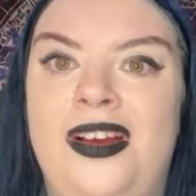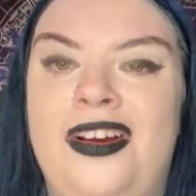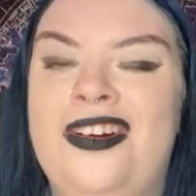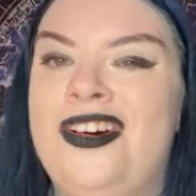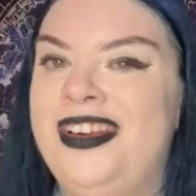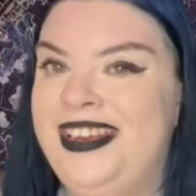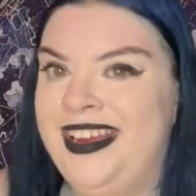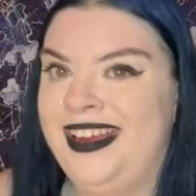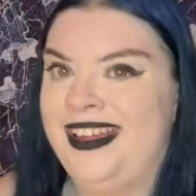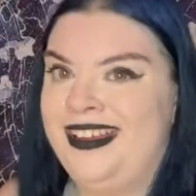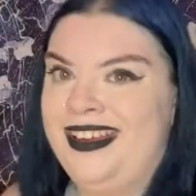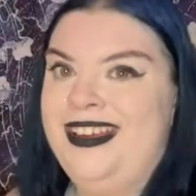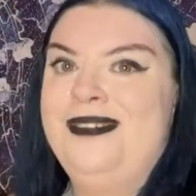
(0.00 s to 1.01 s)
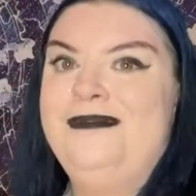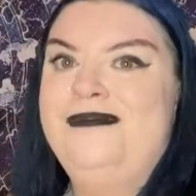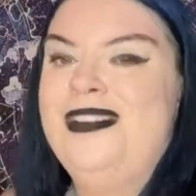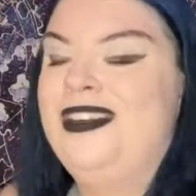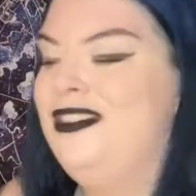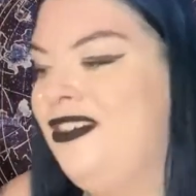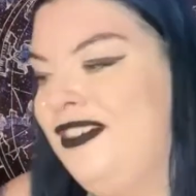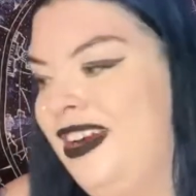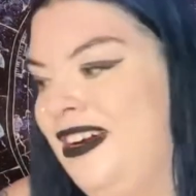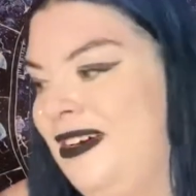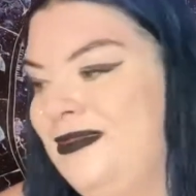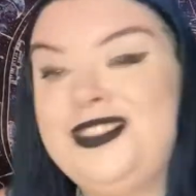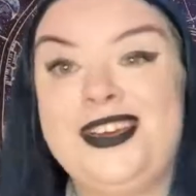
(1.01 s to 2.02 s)
Oh yeah, Laurie,
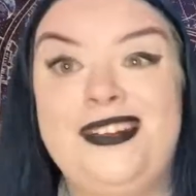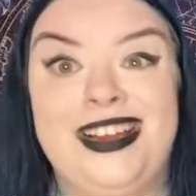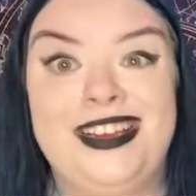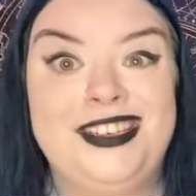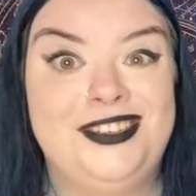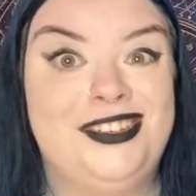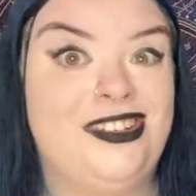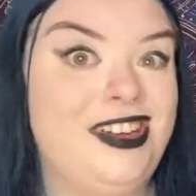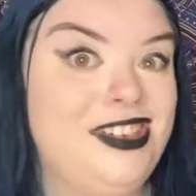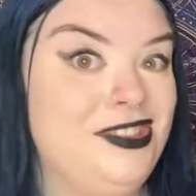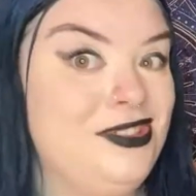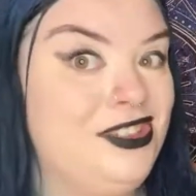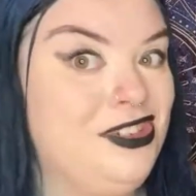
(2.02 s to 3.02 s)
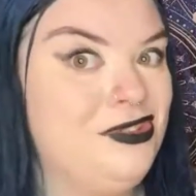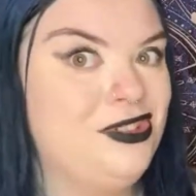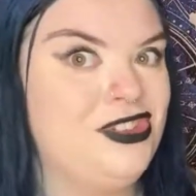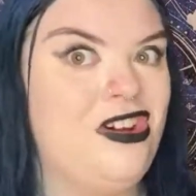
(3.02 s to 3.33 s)
I'm so glad you started using yours.